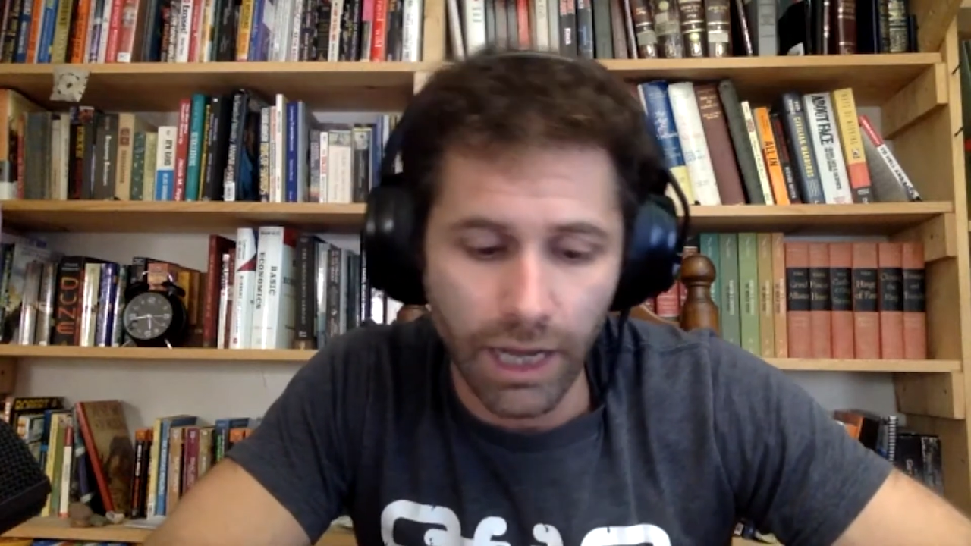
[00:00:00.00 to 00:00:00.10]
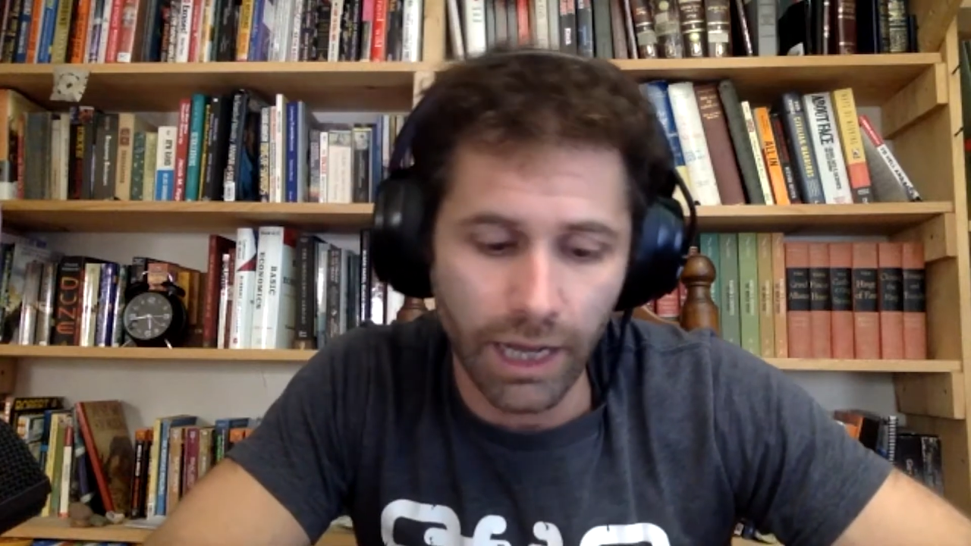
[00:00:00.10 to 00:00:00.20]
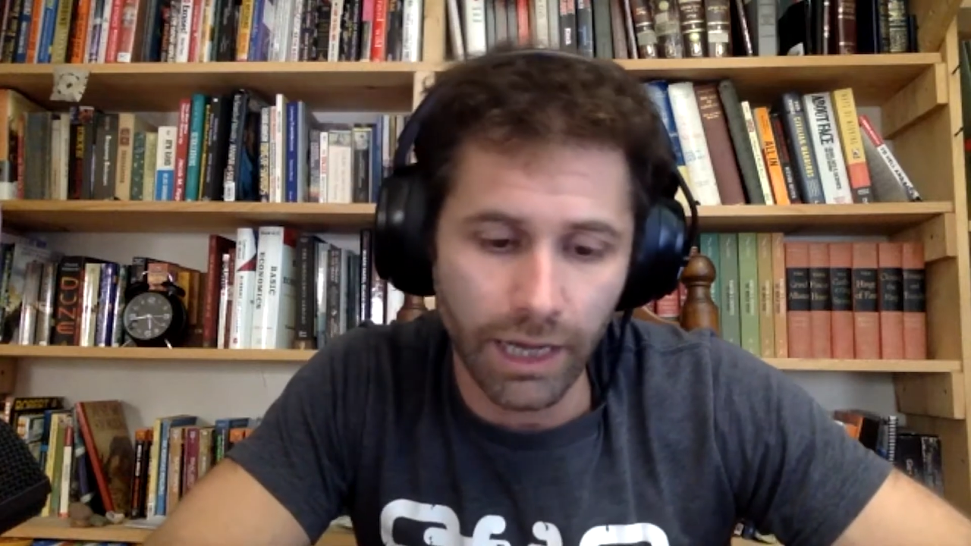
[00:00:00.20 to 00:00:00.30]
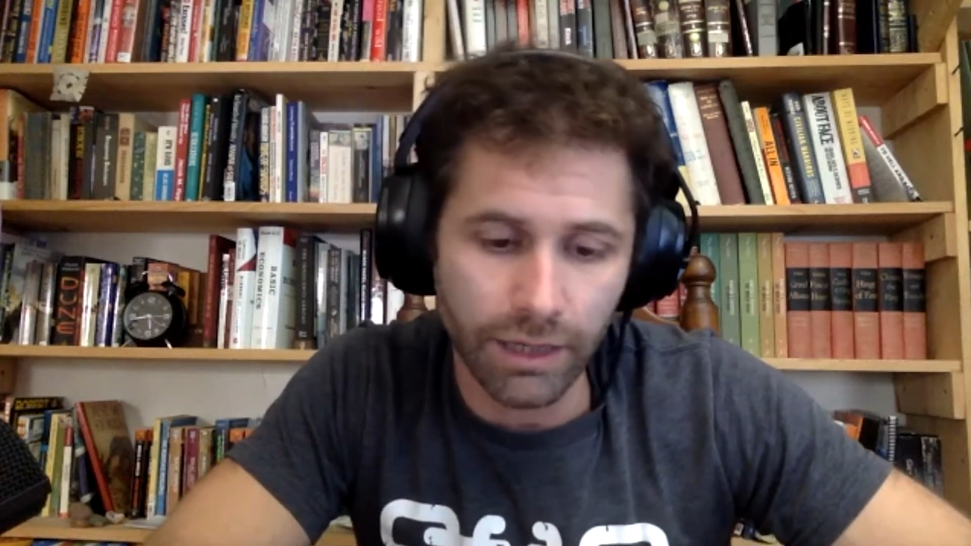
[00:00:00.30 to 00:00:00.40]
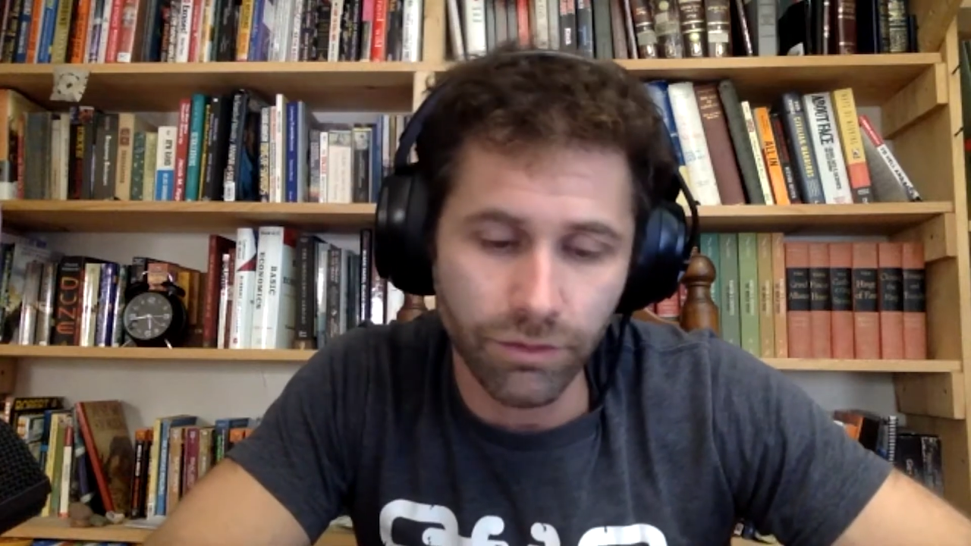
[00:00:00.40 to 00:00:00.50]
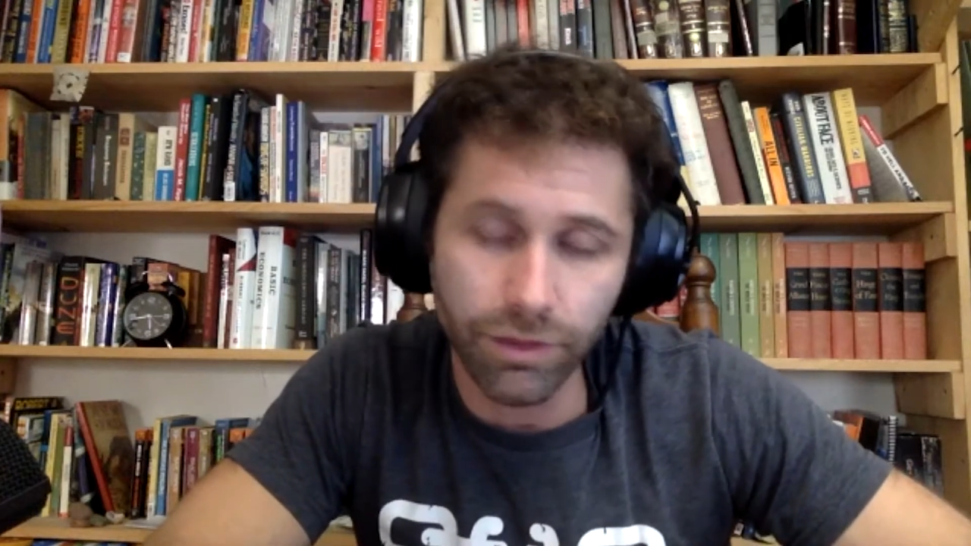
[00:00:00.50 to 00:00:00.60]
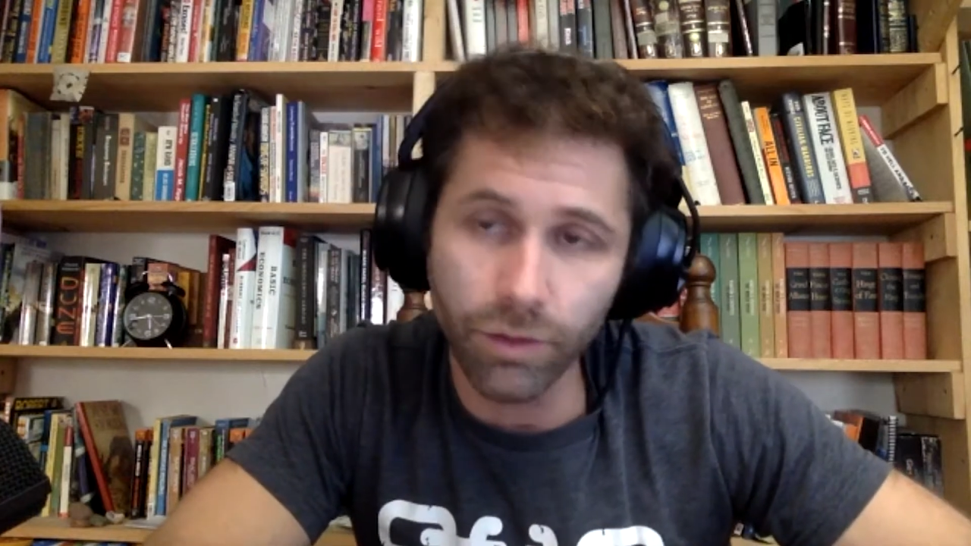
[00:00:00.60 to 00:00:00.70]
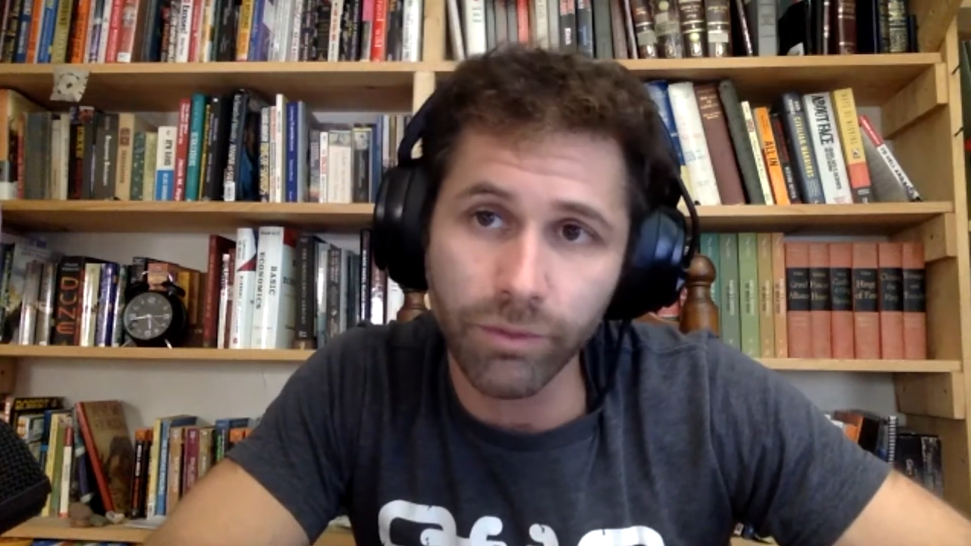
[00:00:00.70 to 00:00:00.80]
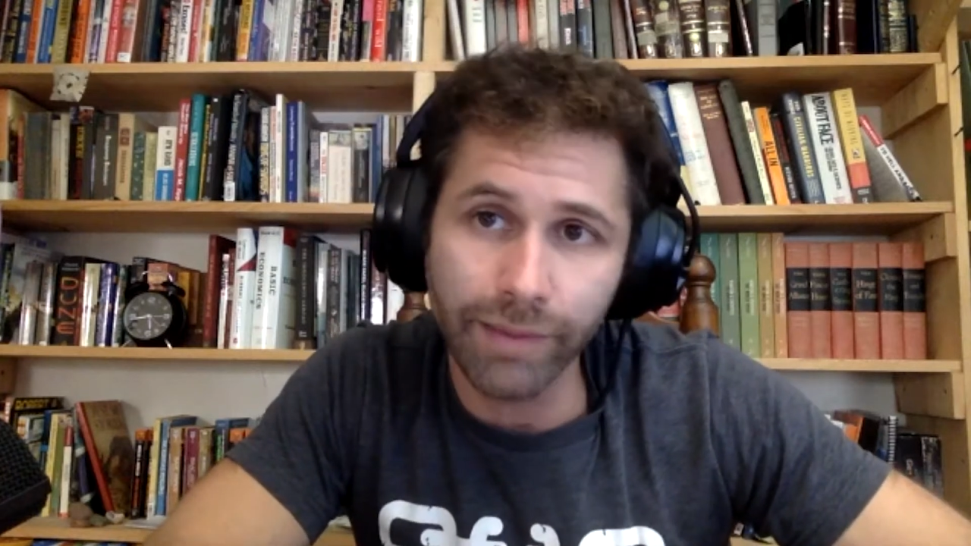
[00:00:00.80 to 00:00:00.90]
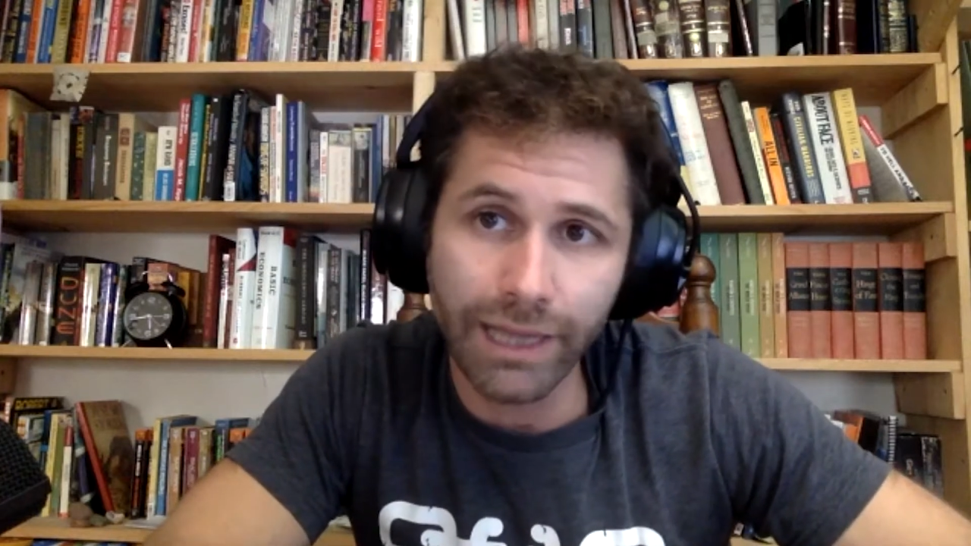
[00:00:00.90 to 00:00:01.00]
do you
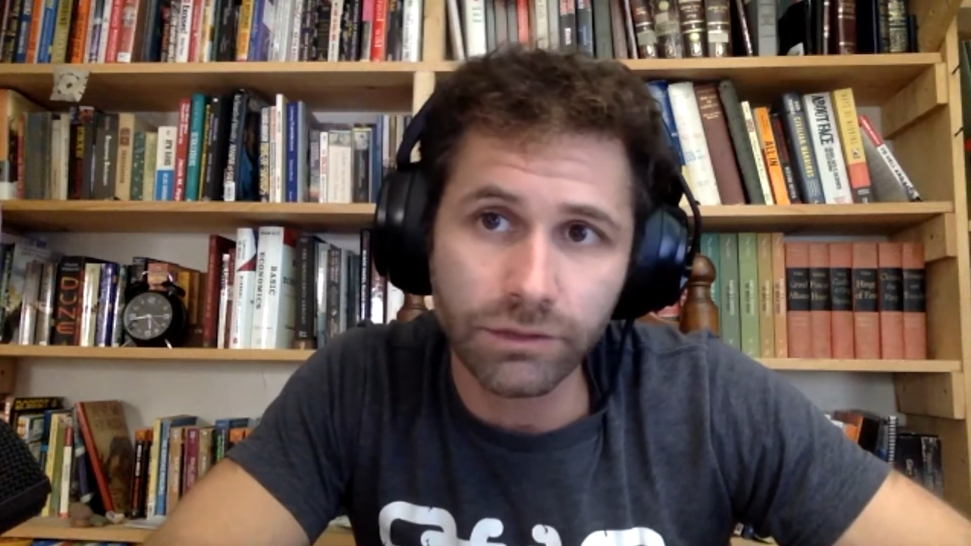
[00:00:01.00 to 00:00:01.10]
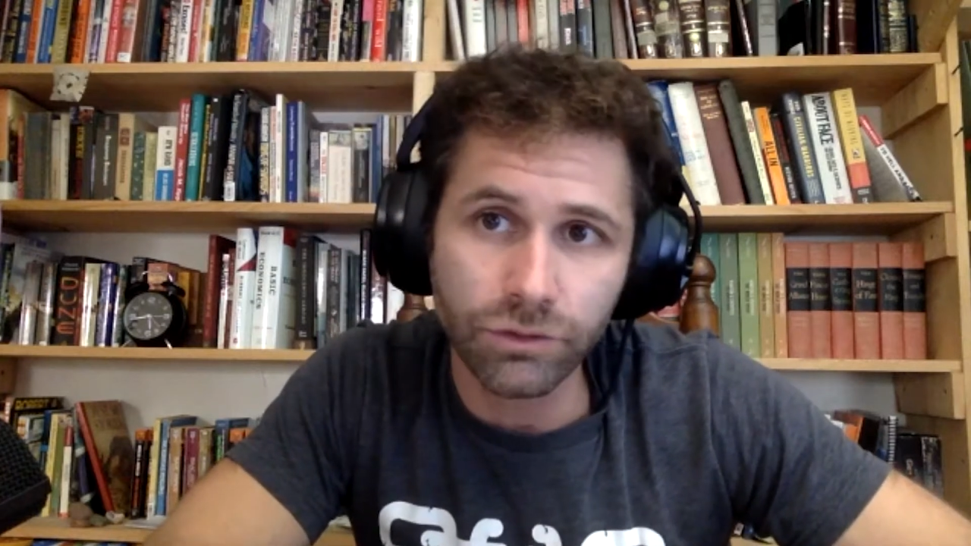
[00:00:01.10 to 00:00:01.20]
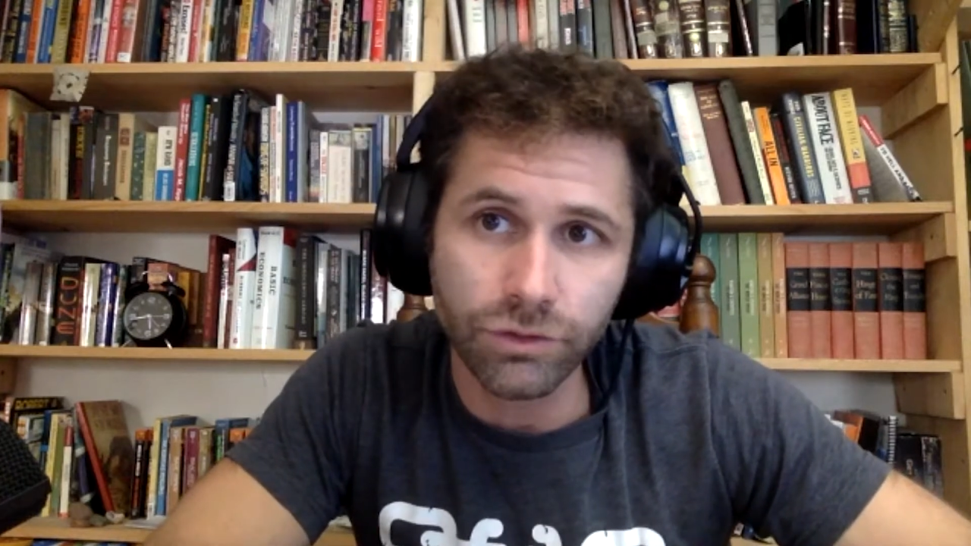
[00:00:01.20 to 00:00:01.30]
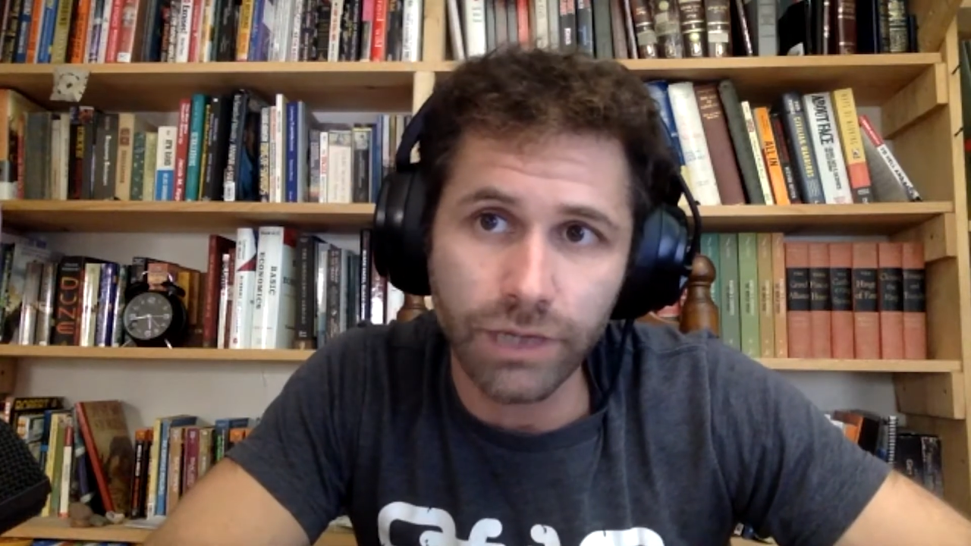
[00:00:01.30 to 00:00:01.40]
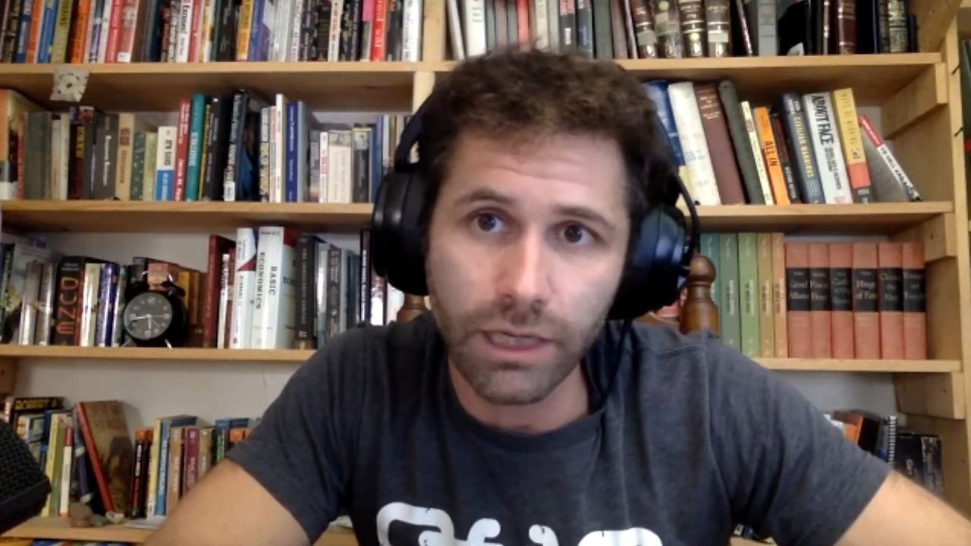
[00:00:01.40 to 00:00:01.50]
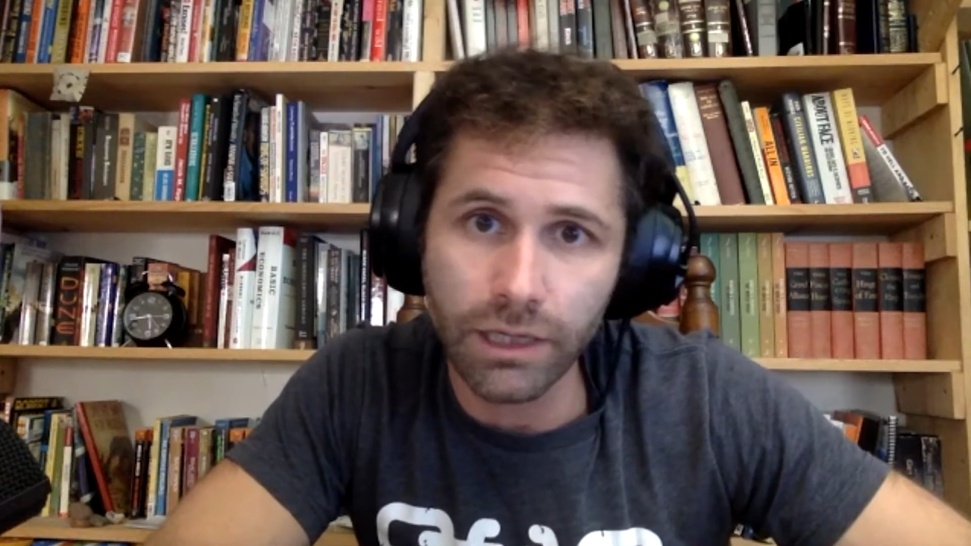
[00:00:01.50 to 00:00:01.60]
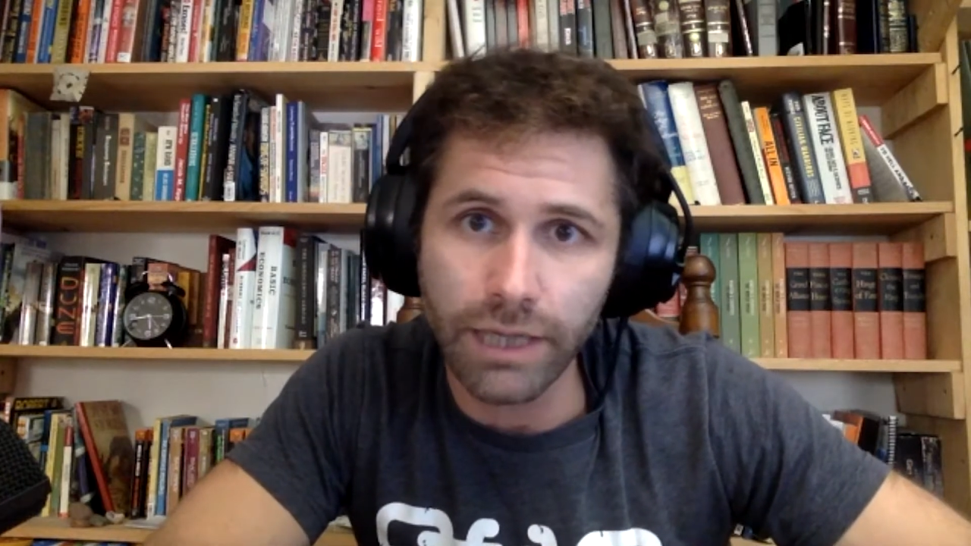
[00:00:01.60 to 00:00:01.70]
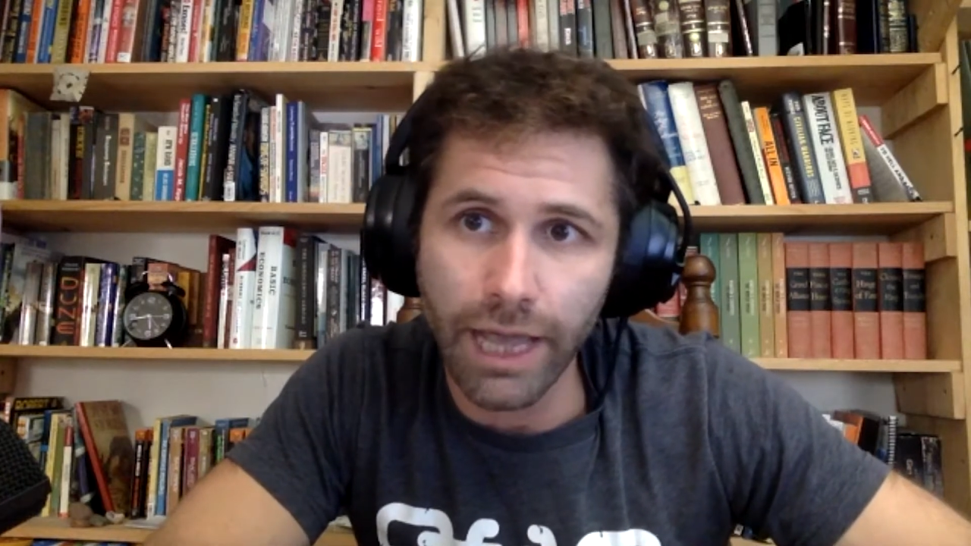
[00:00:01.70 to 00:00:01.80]
think with Malice Towards None could